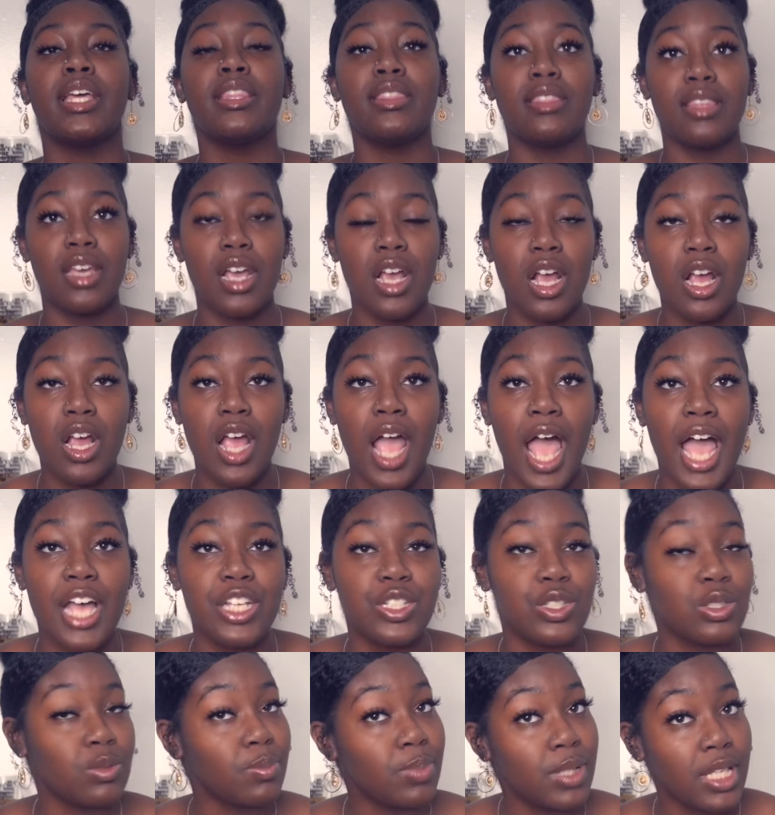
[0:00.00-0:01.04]
there
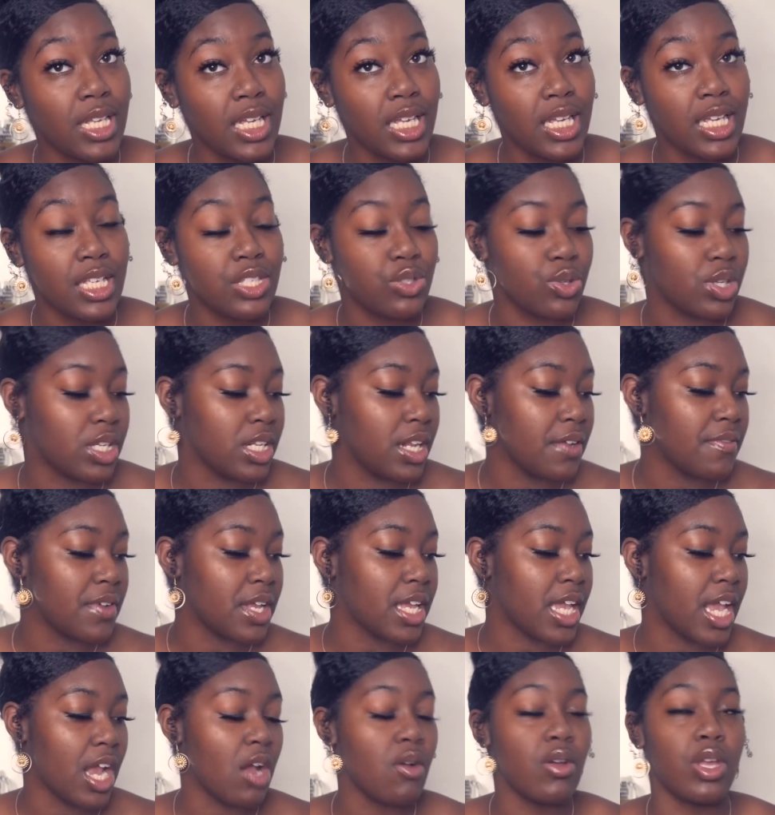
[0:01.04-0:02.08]
as you please. You can even
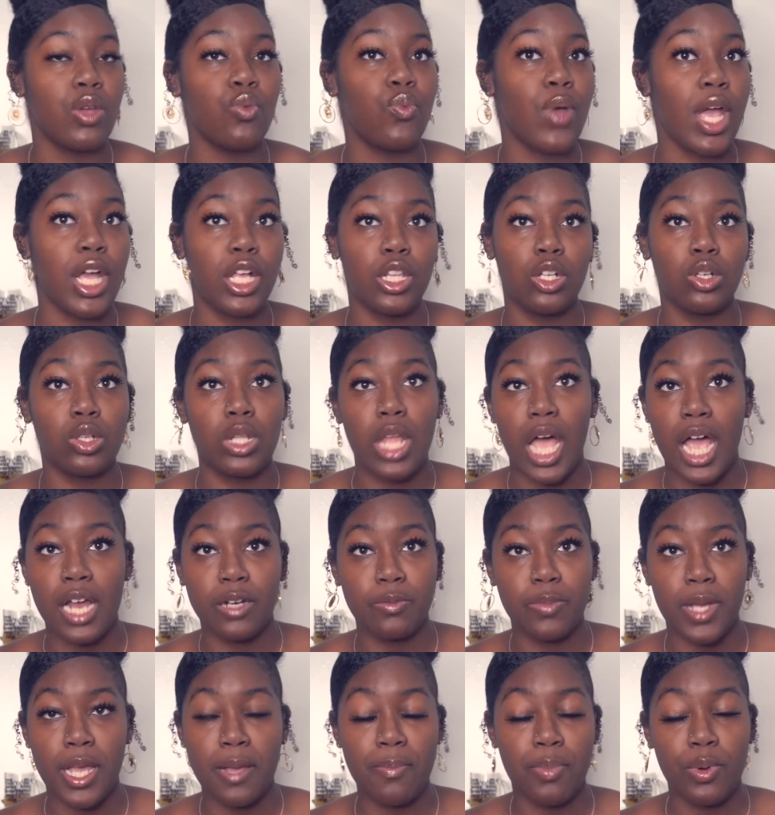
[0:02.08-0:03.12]
carry regular
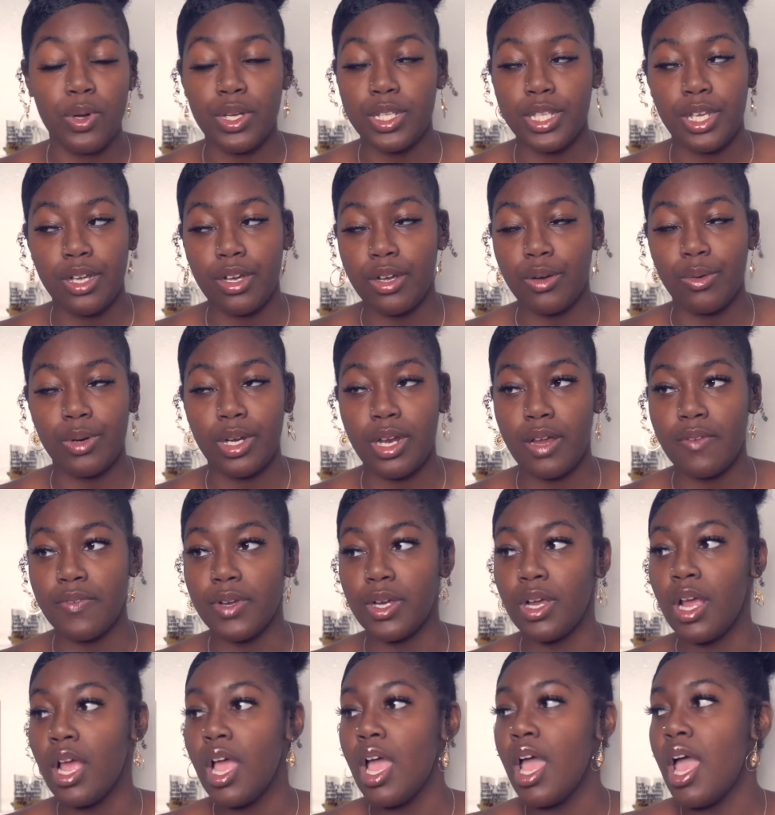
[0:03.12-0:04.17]
lined paper in there or whatever.
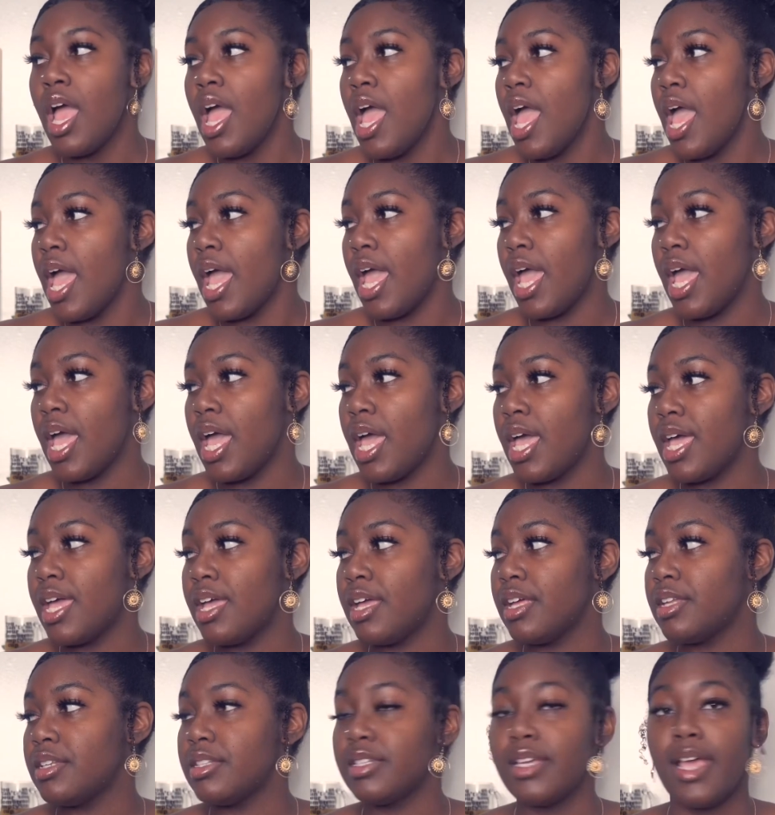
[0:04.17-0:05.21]

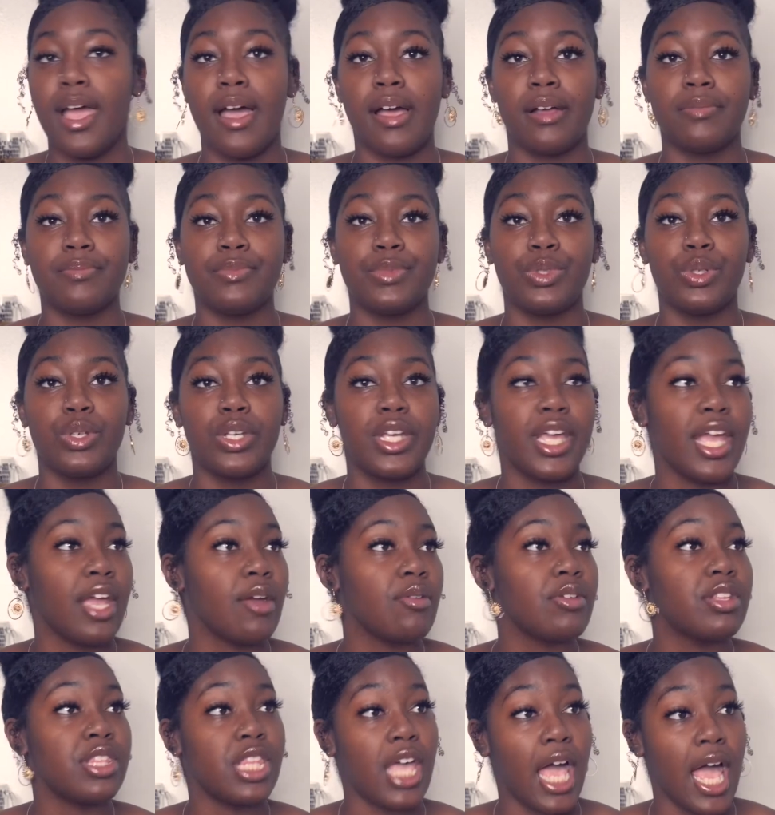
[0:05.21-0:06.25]
And yeah, you can
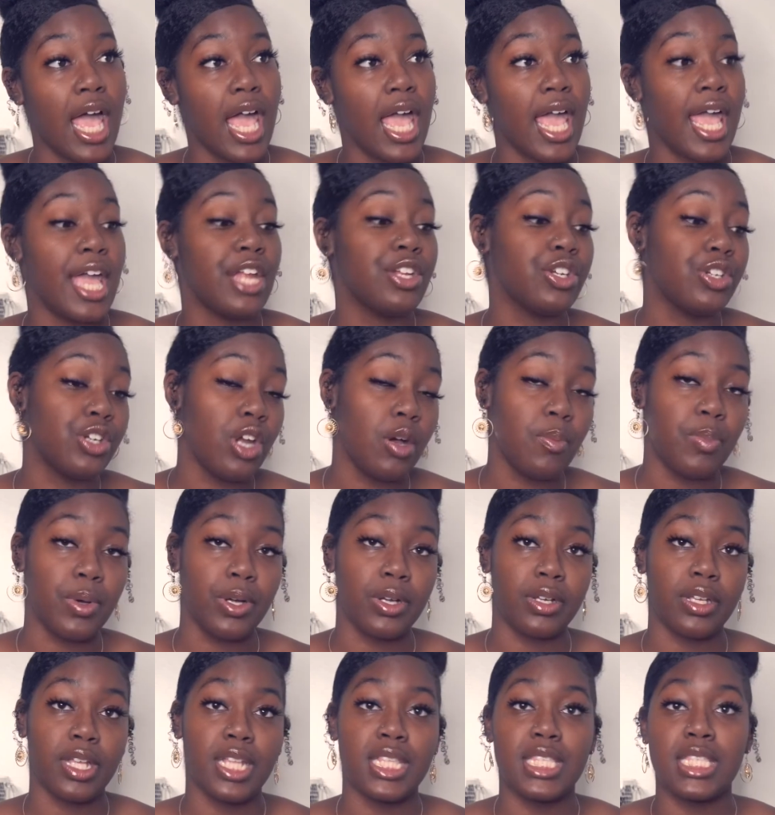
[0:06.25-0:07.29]
carry that and your
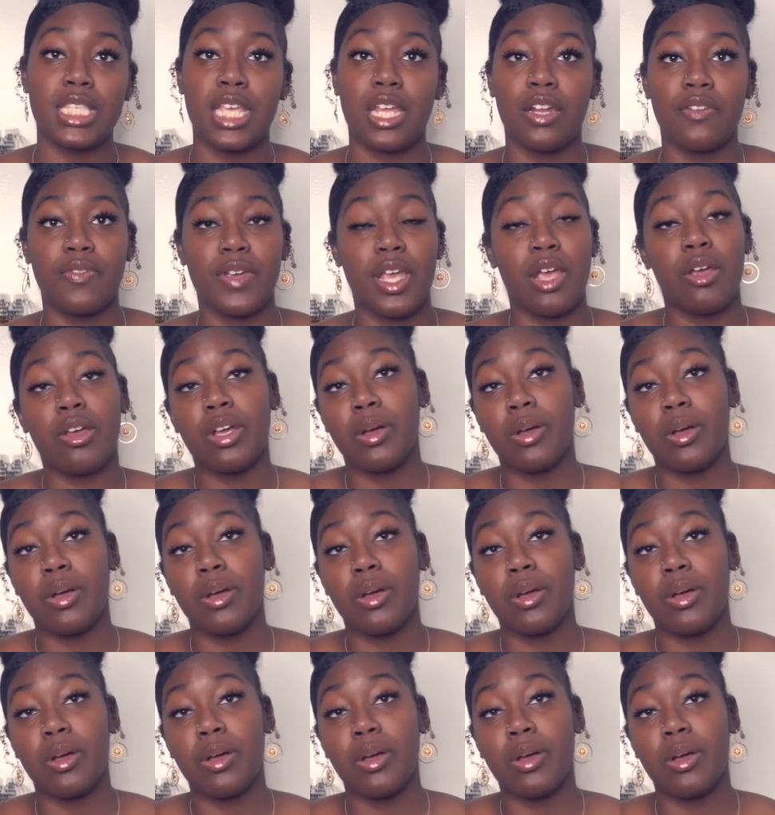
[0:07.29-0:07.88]
notebook instead of carrying a